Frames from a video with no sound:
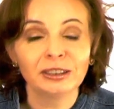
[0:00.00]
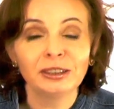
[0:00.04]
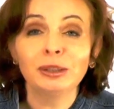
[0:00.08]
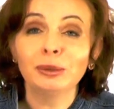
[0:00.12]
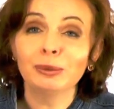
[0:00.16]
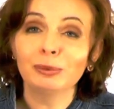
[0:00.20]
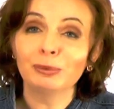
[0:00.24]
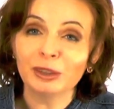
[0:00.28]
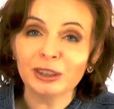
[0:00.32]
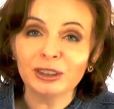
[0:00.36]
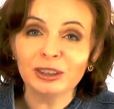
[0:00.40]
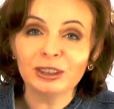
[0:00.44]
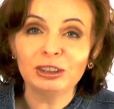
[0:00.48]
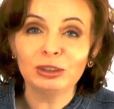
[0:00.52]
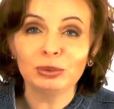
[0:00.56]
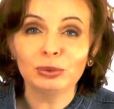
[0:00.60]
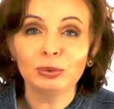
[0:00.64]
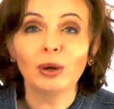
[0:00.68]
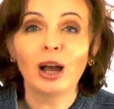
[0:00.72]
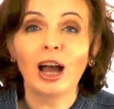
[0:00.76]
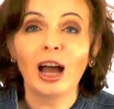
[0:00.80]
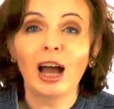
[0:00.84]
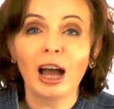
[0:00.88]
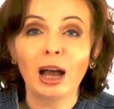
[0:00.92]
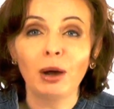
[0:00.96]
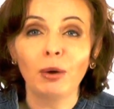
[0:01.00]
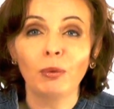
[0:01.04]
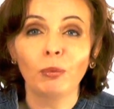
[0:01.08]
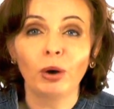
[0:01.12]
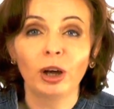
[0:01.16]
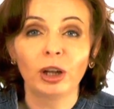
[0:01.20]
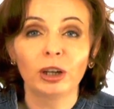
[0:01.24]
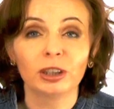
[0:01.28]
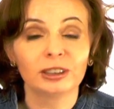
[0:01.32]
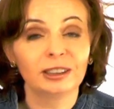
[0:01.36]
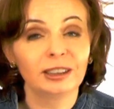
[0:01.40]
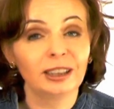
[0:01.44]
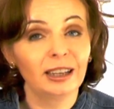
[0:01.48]
We're going to do a hot water
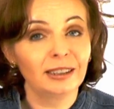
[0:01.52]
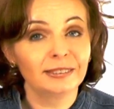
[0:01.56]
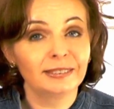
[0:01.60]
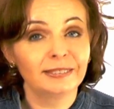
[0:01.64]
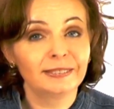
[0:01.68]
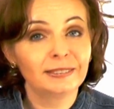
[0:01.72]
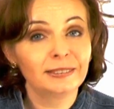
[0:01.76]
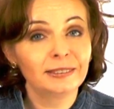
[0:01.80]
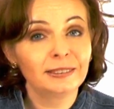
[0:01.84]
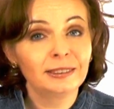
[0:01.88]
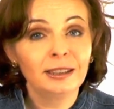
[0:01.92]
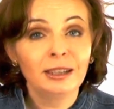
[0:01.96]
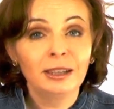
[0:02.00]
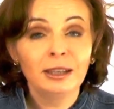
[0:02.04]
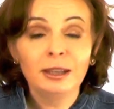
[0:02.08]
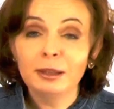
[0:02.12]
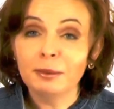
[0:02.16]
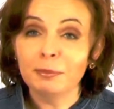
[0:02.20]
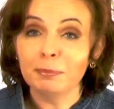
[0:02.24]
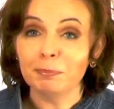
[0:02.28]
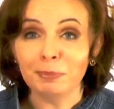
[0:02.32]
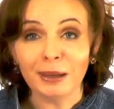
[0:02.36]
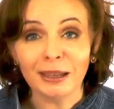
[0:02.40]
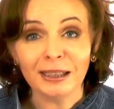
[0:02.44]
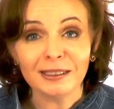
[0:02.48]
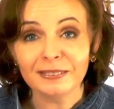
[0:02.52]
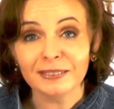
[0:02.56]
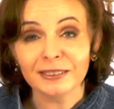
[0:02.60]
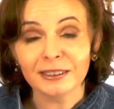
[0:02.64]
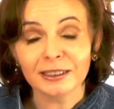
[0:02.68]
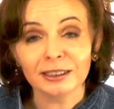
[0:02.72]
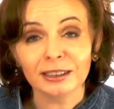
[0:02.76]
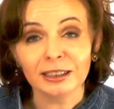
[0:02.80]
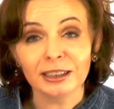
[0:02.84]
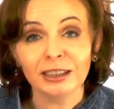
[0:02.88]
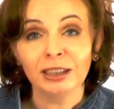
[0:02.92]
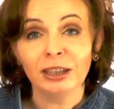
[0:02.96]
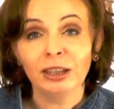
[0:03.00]
test.
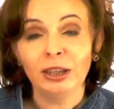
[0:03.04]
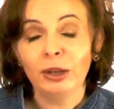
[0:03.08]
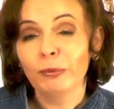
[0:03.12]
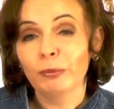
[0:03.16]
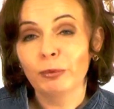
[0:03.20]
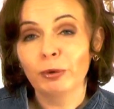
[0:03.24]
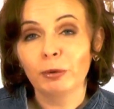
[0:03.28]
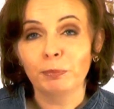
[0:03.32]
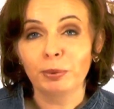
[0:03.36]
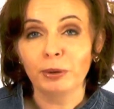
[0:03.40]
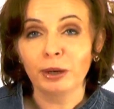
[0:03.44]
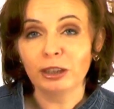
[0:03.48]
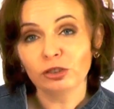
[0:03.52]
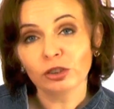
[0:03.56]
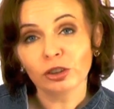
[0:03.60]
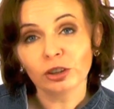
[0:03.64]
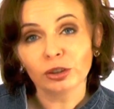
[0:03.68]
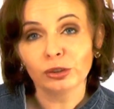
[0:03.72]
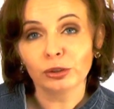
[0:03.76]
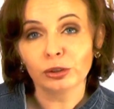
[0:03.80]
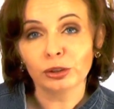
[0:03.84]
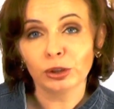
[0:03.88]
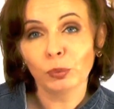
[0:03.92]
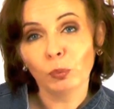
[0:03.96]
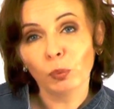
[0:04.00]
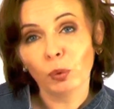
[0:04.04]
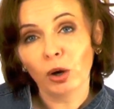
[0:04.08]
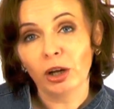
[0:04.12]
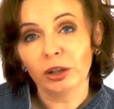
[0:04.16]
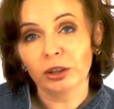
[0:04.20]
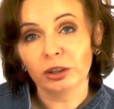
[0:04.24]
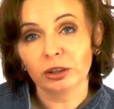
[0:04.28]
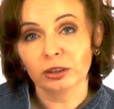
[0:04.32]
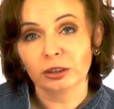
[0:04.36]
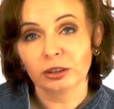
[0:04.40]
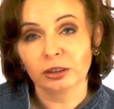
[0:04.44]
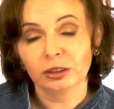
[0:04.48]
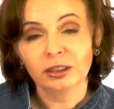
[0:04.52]
Basically, we're pressure cooking
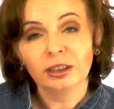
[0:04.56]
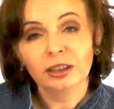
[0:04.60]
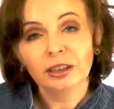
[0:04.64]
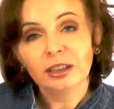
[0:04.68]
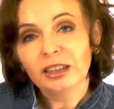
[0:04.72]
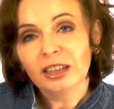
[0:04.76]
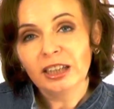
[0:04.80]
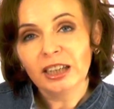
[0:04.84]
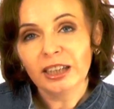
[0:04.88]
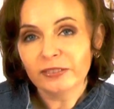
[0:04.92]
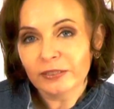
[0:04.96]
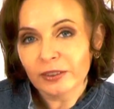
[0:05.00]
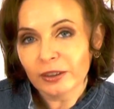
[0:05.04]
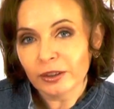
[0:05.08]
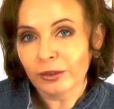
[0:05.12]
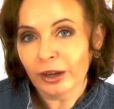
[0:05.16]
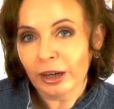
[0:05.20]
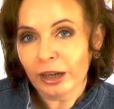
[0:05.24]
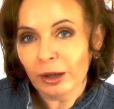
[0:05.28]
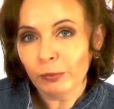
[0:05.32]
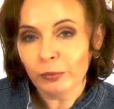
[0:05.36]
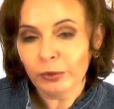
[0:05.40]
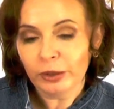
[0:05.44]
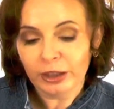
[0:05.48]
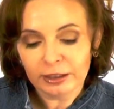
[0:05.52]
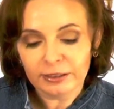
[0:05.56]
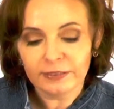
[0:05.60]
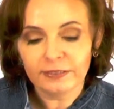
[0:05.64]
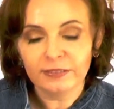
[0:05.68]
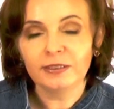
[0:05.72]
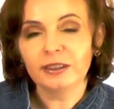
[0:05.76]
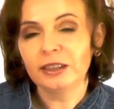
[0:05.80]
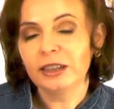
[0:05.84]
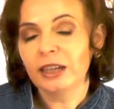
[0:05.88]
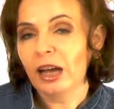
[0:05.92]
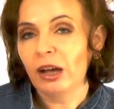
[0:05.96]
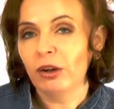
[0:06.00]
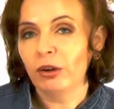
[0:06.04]
water. It's a great way to see
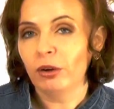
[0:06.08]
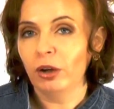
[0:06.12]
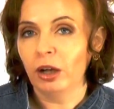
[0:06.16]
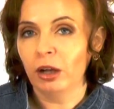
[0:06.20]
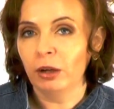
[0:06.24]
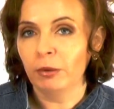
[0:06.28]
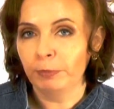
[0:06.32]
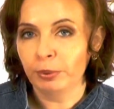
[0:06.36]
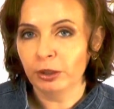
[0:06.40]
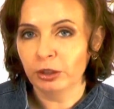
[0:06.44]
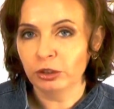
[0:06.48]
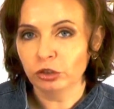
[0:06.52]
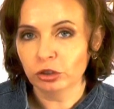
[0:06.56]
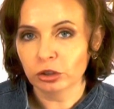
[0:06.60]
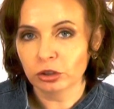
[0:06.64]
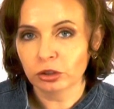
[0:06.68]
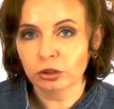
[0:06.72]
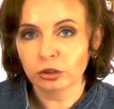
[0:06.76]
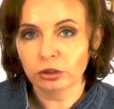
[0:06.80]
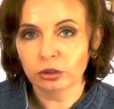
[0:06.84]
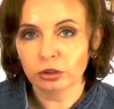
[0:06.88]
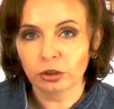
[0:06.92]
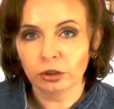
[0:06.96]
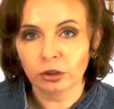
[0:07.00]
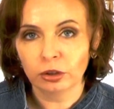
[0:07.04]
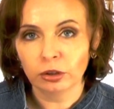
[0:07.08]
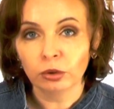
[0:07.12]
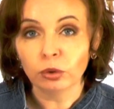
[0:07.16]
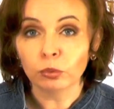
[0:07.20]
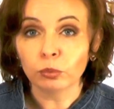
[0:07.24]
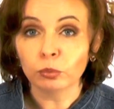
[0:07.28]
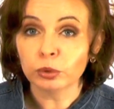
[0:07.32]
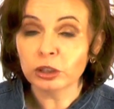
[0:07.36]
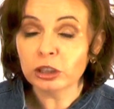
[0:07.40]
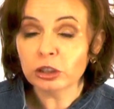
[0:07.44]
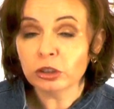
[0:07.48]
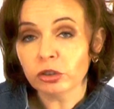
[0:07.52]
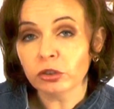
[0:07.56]
how a pressure cooker
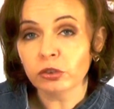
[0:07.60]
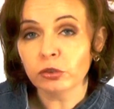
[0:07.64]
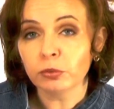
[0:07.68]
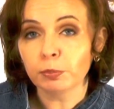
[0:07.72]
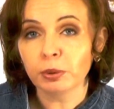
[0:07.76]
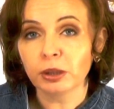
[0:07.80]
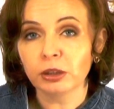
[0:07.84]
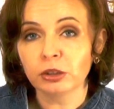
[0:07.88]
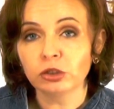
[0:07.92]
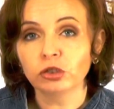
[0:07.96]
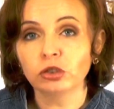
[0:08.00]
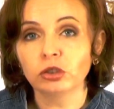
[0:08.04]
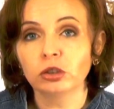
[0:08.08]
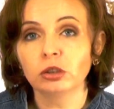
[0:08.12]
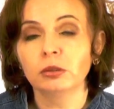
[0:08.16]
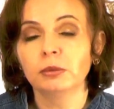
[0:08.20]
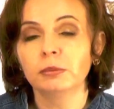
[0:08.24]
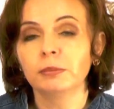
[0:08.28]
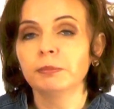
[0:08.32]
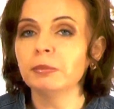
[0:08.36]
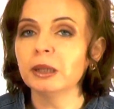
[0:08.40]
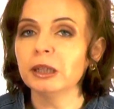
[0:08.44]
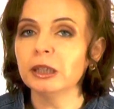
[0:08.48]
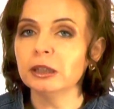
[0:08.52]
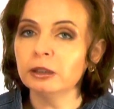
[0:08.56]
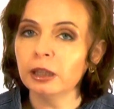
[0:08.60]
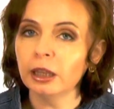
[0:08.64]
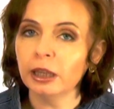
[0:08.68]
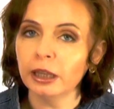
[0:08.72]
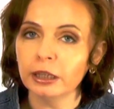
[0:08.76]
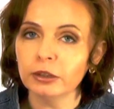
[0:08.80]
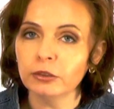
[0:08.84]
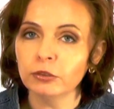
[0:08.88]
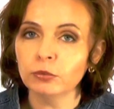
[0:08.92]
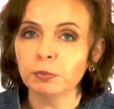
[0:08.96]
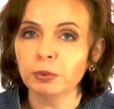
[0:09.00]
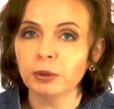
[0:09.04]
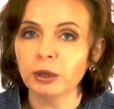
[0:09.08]
reaches pressure, maintains
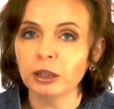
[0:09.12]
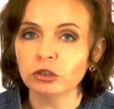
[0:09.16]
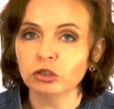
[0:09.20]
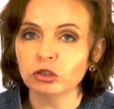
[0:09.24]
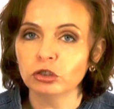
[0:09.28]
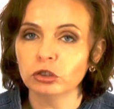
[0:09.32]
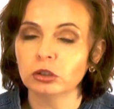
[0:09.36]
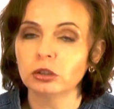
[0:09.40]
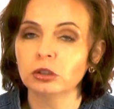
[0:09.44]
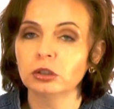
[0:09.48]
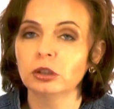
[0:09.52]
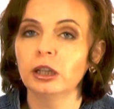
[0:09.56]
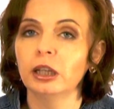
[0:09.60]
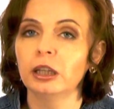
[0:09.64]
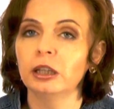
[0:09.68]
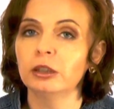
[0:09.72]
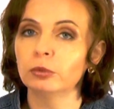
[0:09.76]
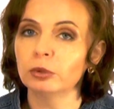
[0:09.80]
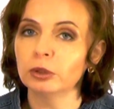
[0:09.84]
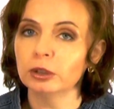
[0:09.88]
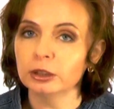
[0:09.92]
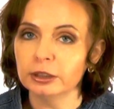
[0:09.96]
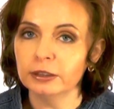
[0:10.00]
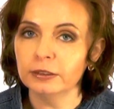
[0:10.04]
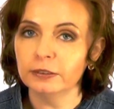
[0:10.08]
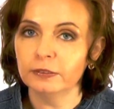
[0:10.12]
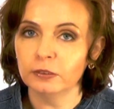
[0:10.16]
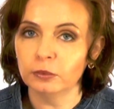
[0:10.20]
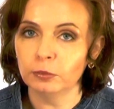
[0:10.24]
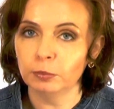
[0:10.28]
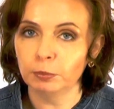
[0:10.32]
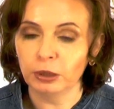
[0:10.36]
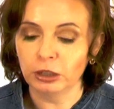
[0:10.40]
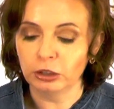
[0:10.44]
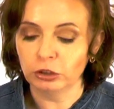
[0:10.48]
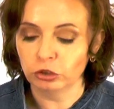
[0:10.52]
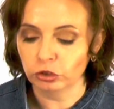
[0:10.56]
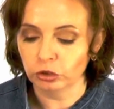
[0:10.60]
pressure, and releases
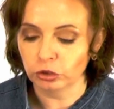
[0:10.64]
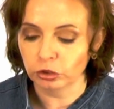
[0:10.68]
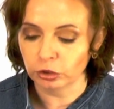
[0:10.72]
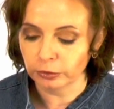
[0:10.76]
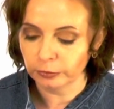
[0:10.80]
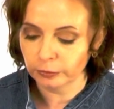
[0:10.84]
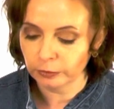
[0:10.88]
pressure.